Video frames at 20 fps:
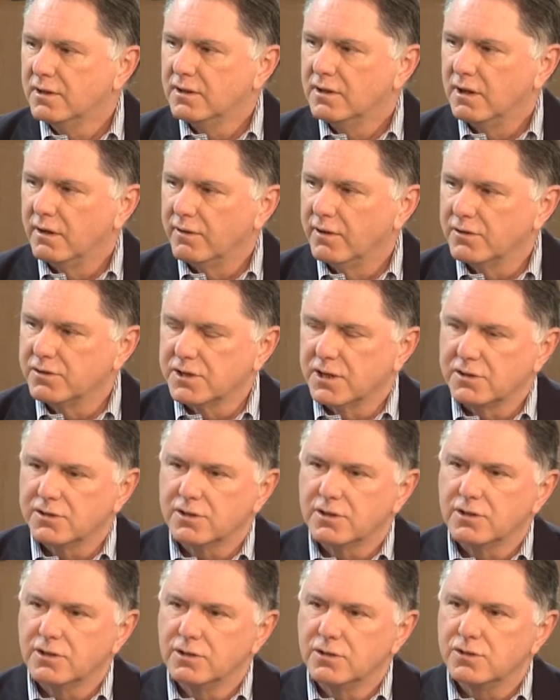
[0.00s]
of those
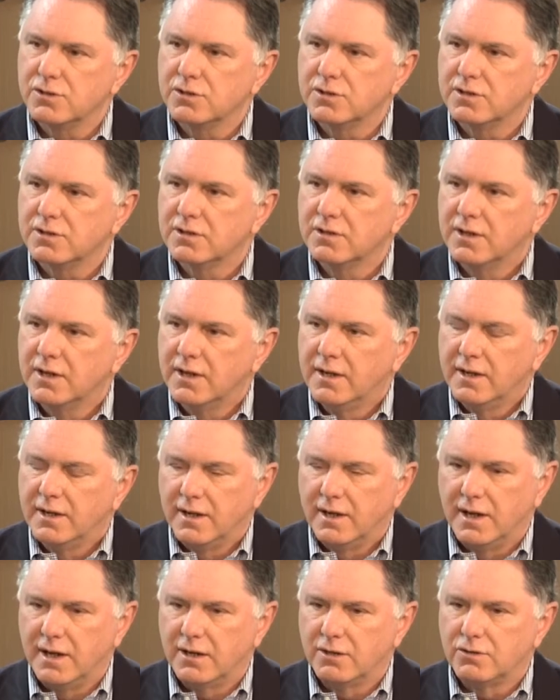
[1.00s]
institutions.
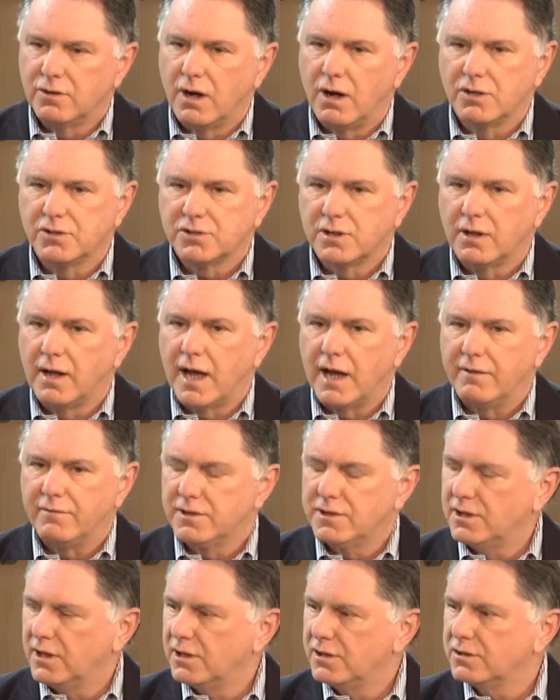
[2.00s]
And it draws a lot of
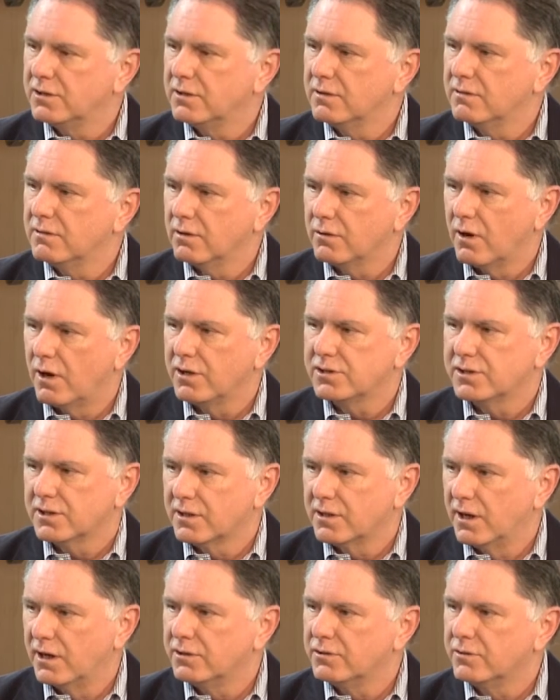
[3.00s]
attention across the
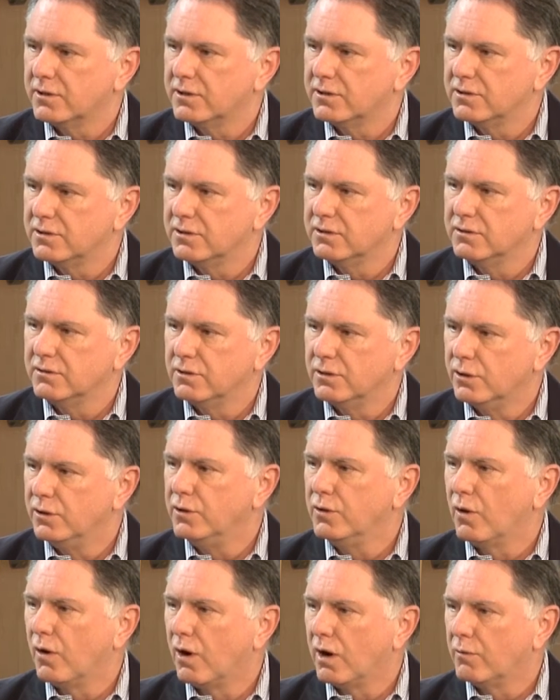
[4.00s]
country to who
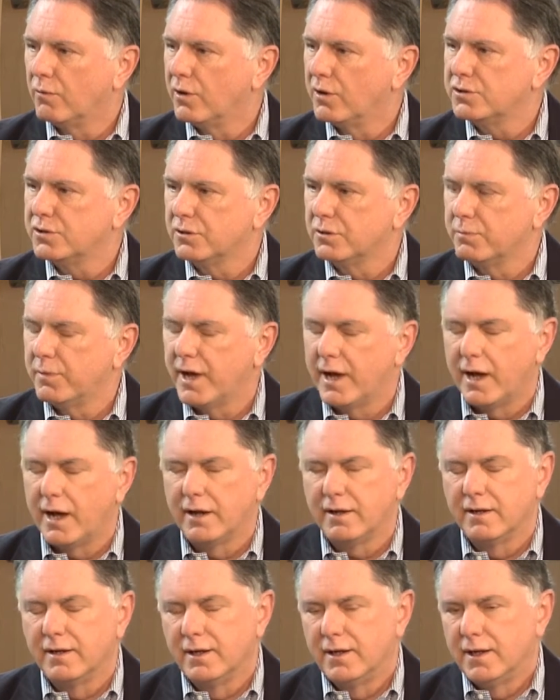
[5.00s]
you are and what you're
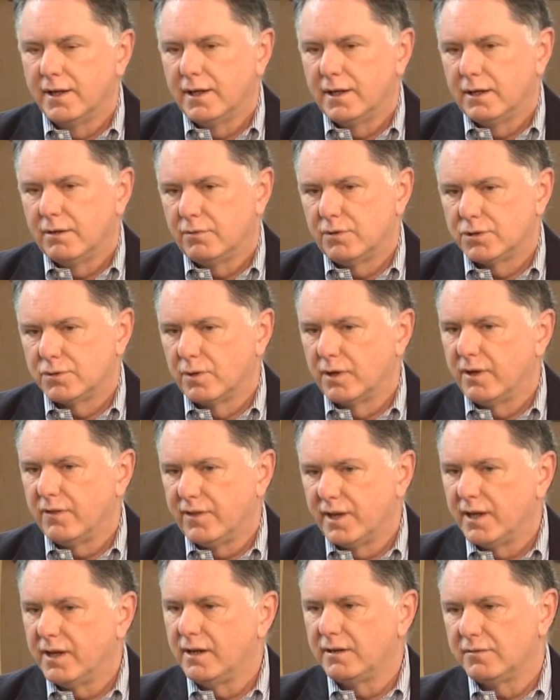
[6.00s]
about, which really
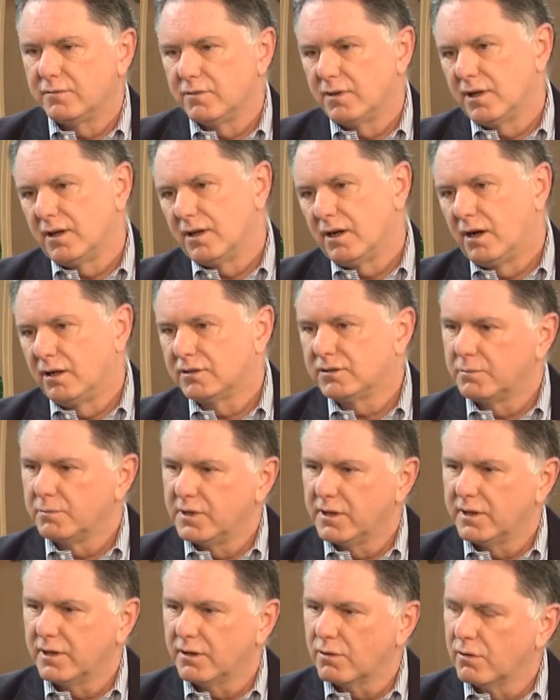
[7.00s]
then it
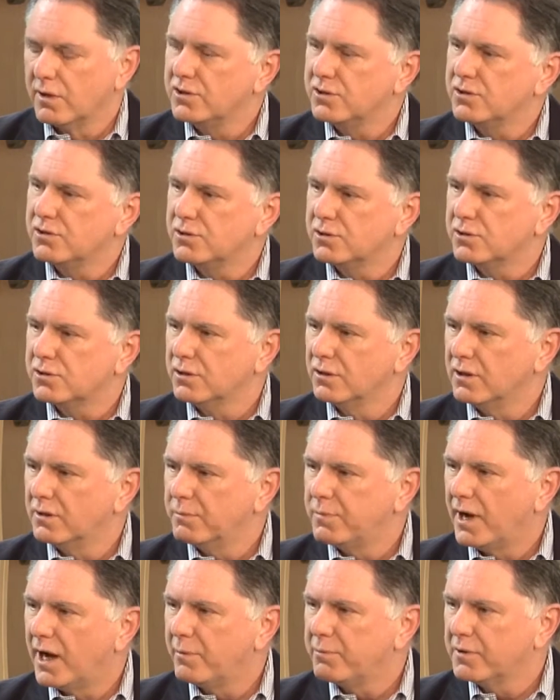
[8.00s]
ultimately increases your
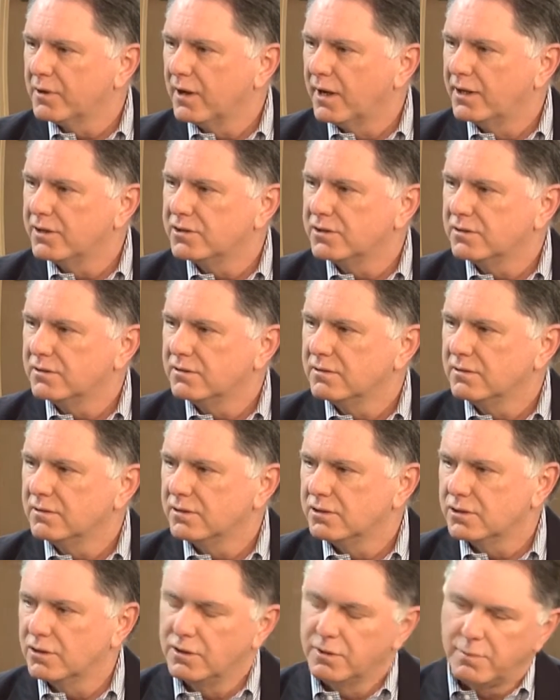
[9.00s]
student population
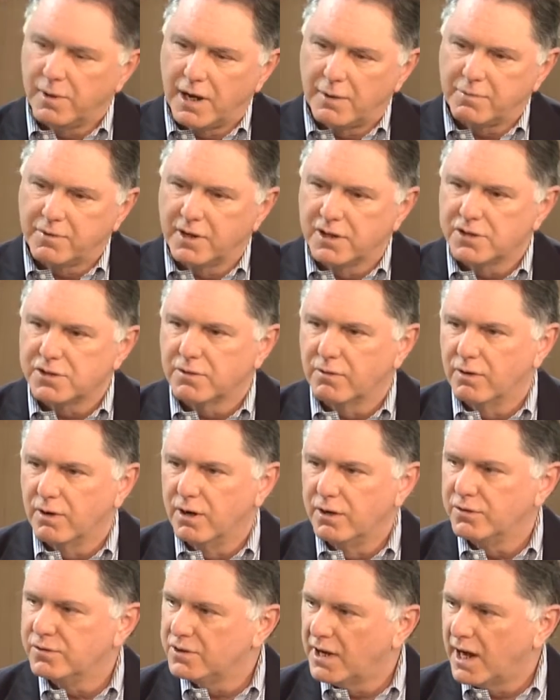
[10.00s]

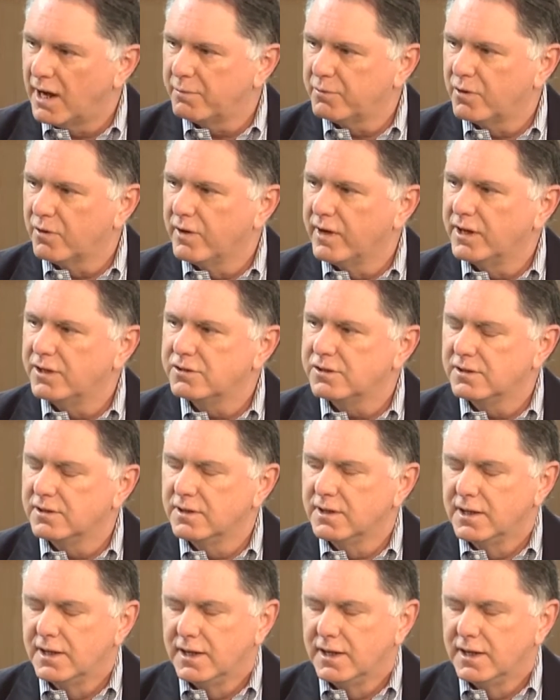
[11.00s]
growth, job creation.